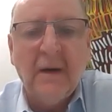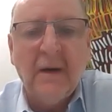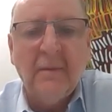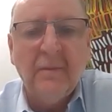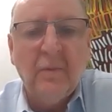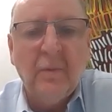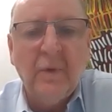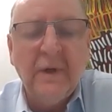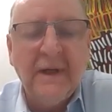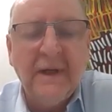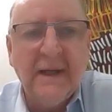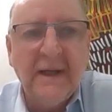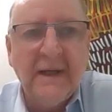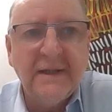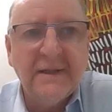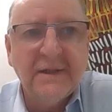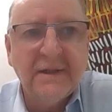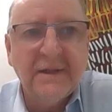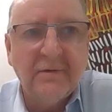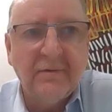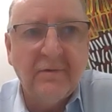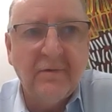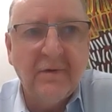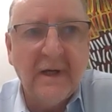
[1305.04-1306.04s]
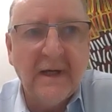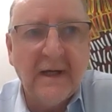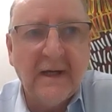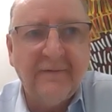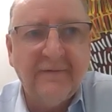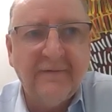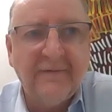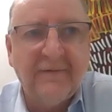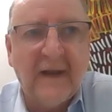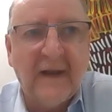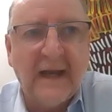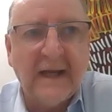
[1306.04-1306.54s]
We need to really
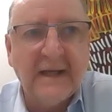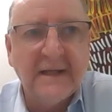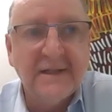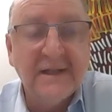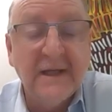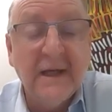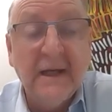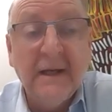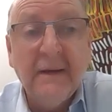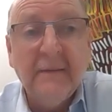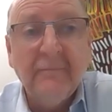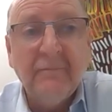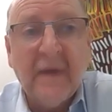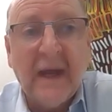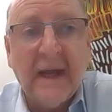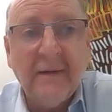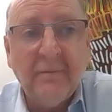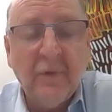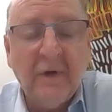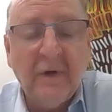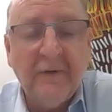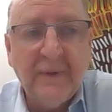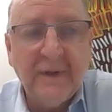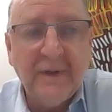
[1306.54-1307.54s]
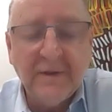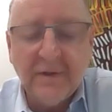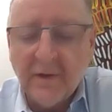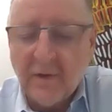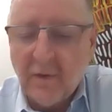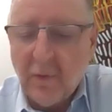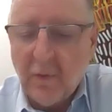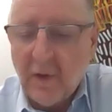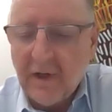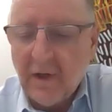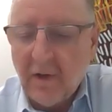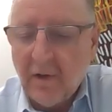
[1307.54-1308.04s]
flex. And we've been doing
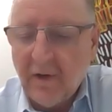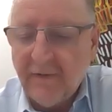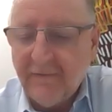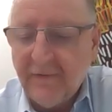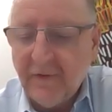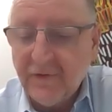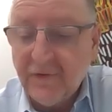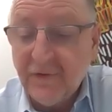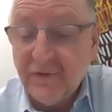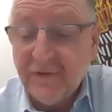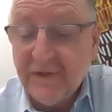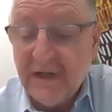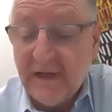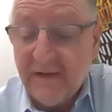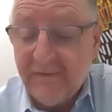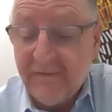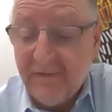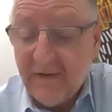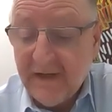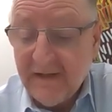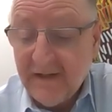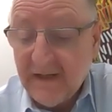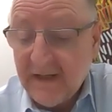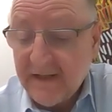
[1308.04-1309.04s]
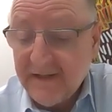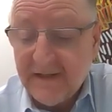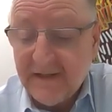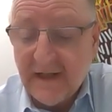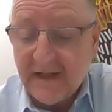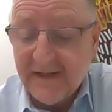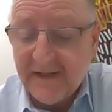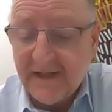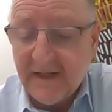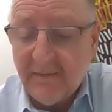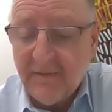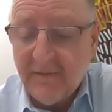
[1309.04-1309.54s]
quite a lot of virtual delivery.
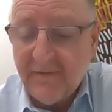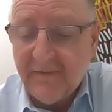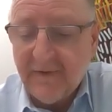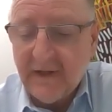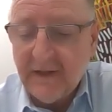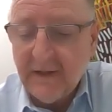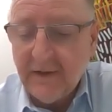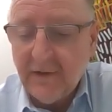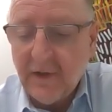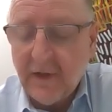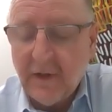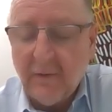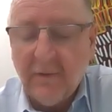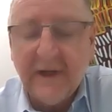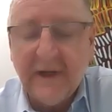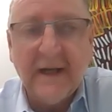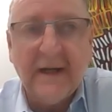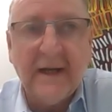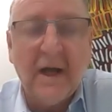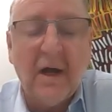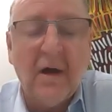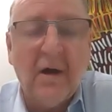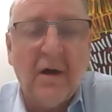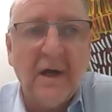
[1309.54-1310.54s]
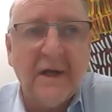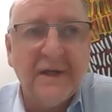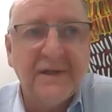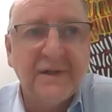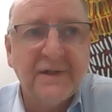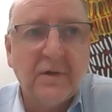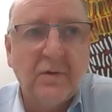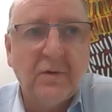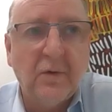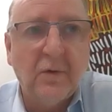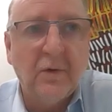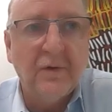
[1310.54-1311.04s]
And some of it, you know, we're getting higher
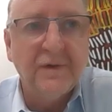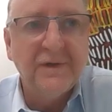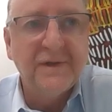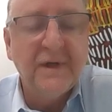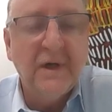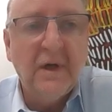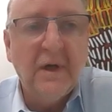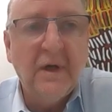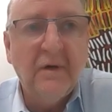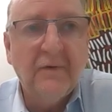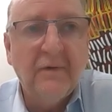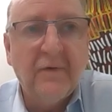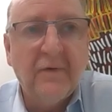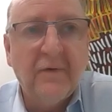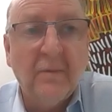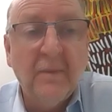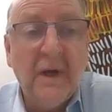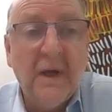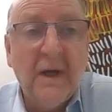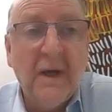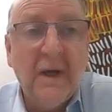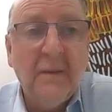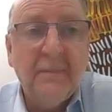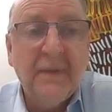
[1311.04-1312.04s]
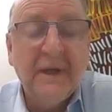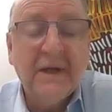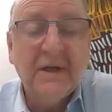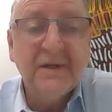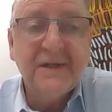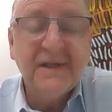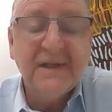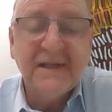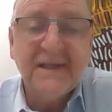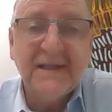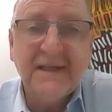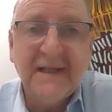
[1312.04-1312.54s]
scores from, because
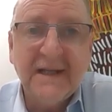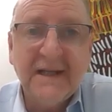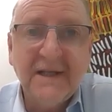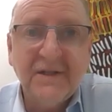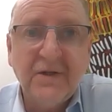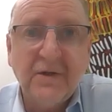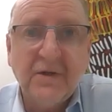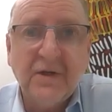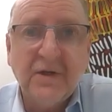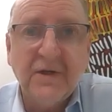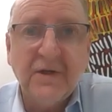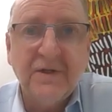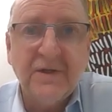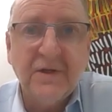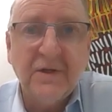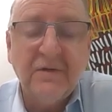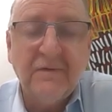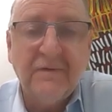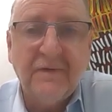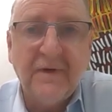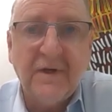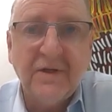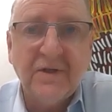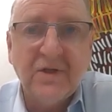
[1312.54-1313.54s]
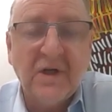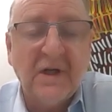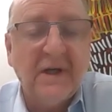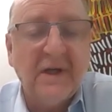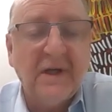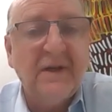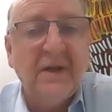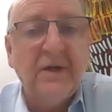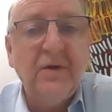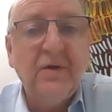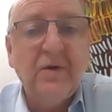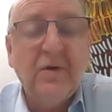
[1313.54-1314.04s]
there's things you can do virtually
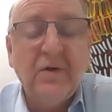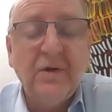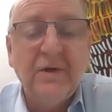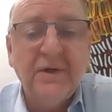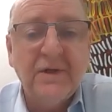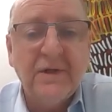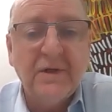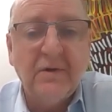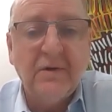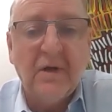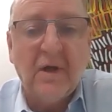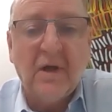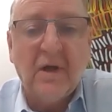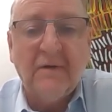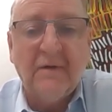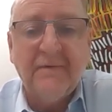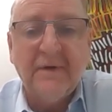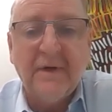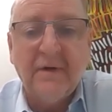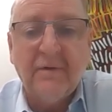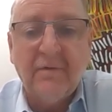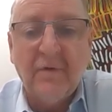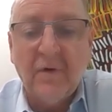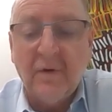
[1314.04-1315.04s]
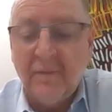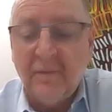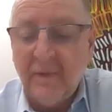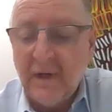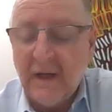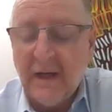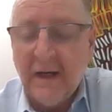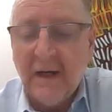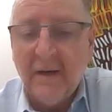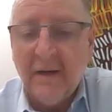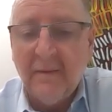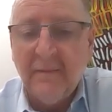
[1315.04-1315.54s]
that you couldn't do live in a room.
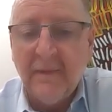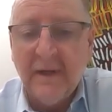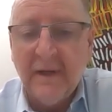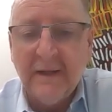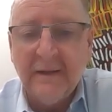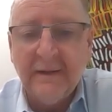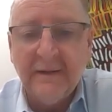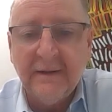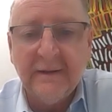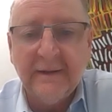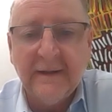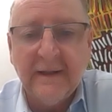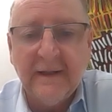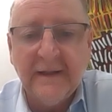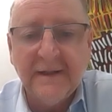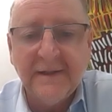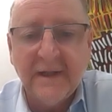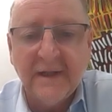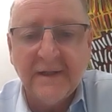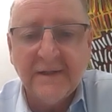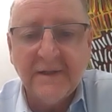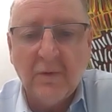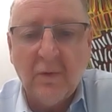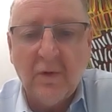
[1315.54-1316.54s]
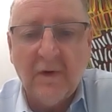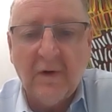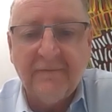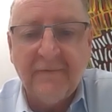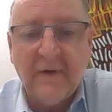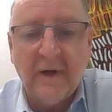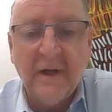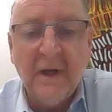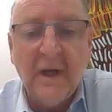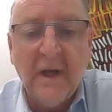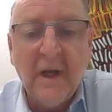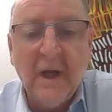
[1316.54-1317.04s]
And it's quite
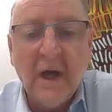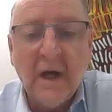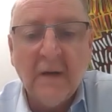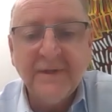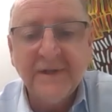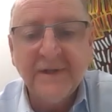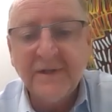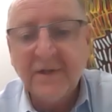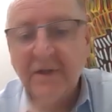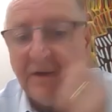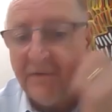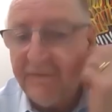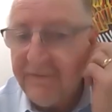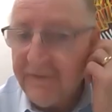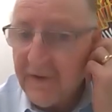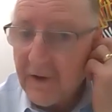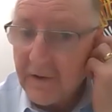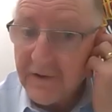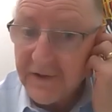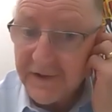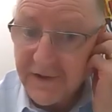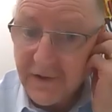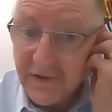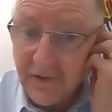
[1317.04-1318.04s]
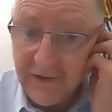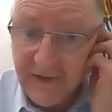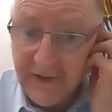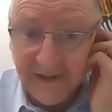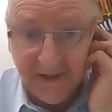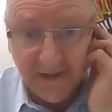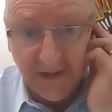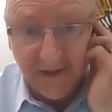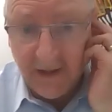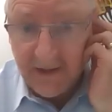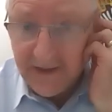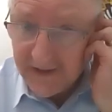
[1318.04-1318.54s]
fun. I'm just going to focus on
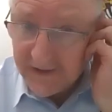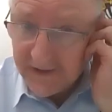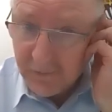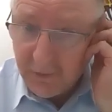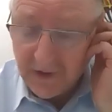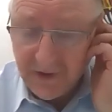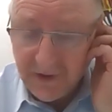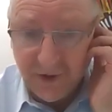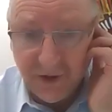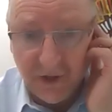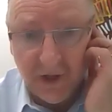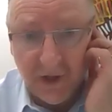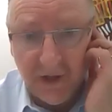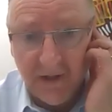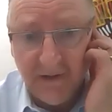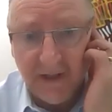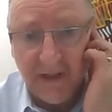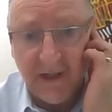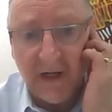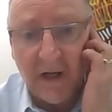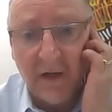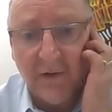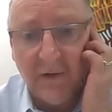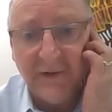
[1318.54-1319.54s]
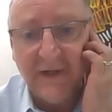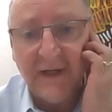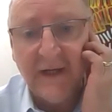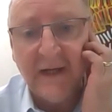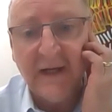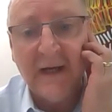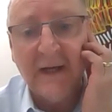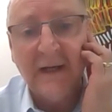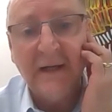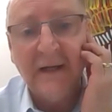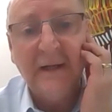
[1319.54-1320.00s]
this, this one showing the load here.